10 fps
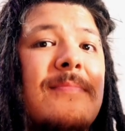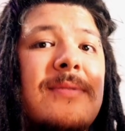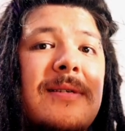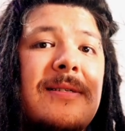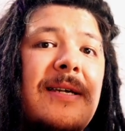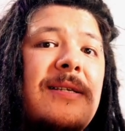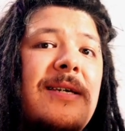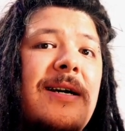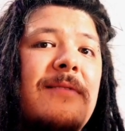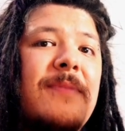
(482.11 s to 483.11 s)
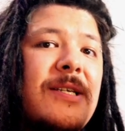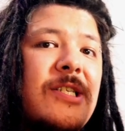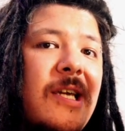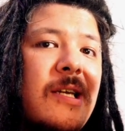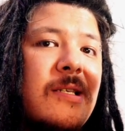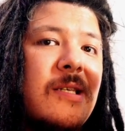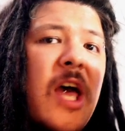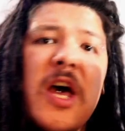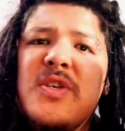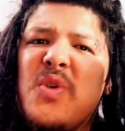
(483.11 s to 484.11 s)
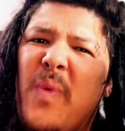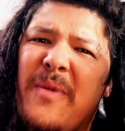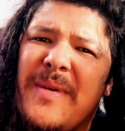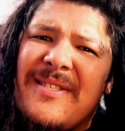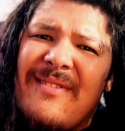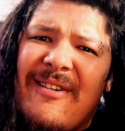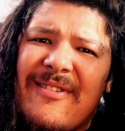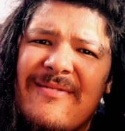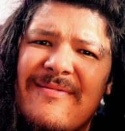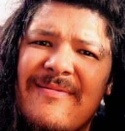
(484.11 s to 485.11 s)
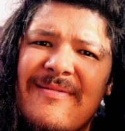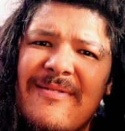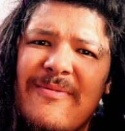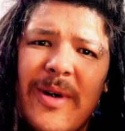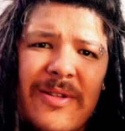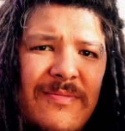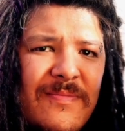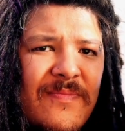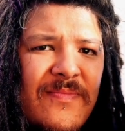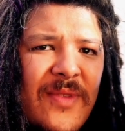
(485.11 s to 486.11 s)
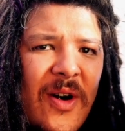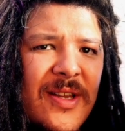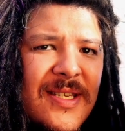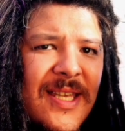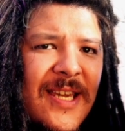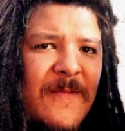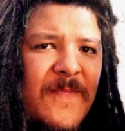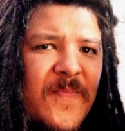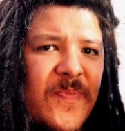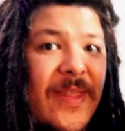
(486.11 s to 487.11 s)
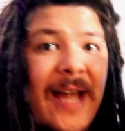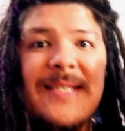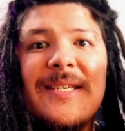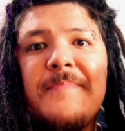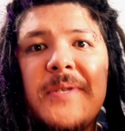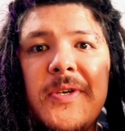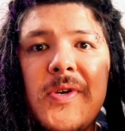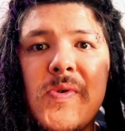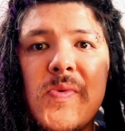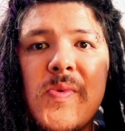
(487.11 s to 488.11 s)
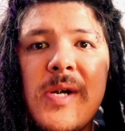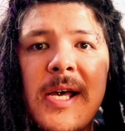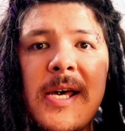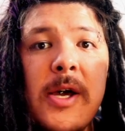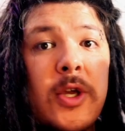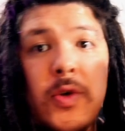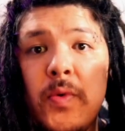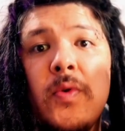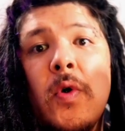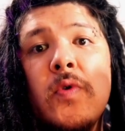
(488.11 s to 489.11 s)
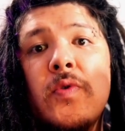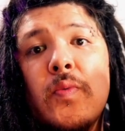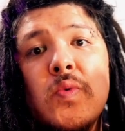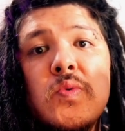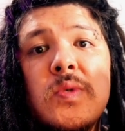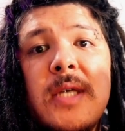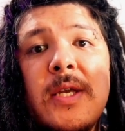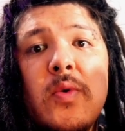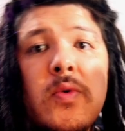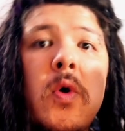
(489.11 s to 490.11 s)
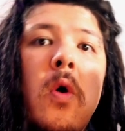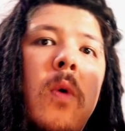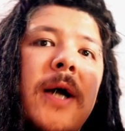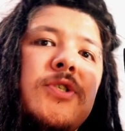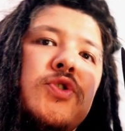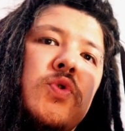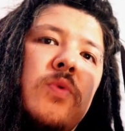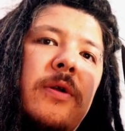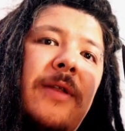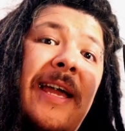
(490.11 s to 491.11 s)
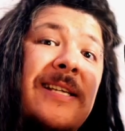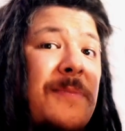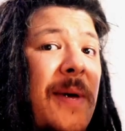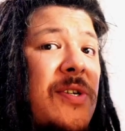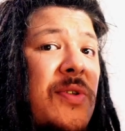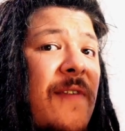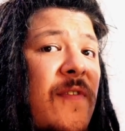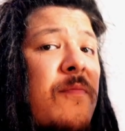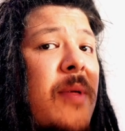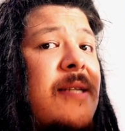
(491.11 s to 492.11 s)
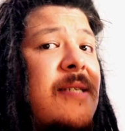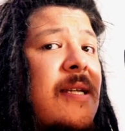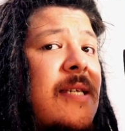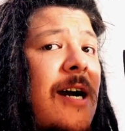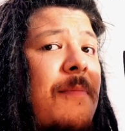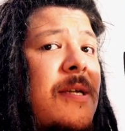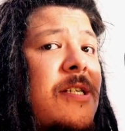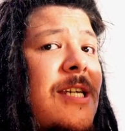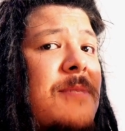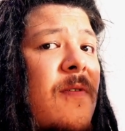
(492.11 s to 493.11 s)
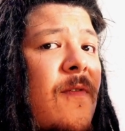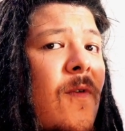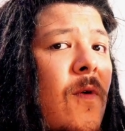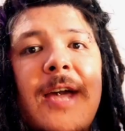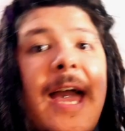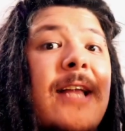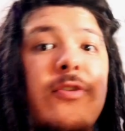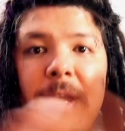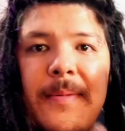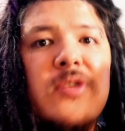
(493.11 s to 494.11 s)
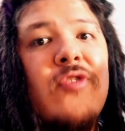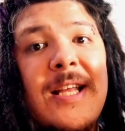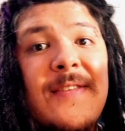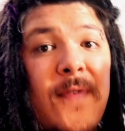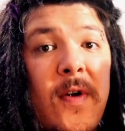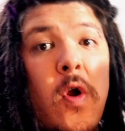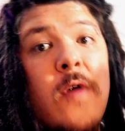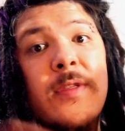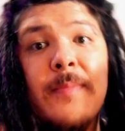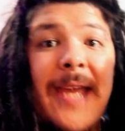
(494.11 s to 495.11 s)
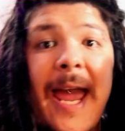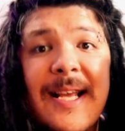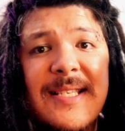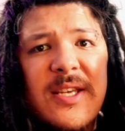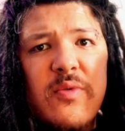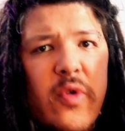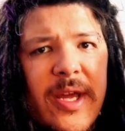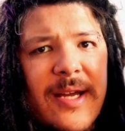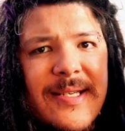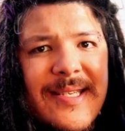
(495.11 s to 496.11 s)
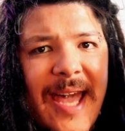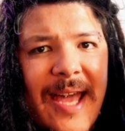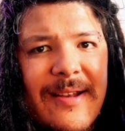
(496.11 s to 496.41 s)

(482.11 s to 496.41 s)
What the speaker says: to TTRPGs. So where do we start? Well, honestly, that's up to you. You know the rules that you're not quite sure on, especially if you've played TTRPGs before and you're able to transfer over the mechanics that you already understand.